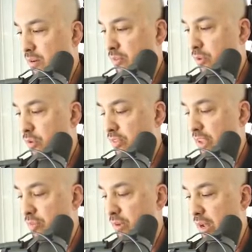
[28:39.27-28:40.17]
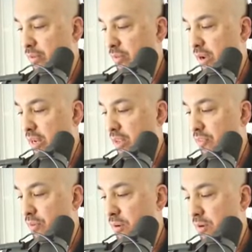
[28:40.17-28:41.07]
And of course, that's what I was waiting
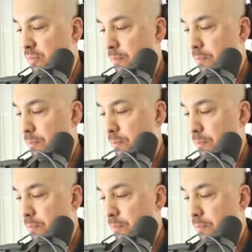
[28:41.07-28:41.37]
for.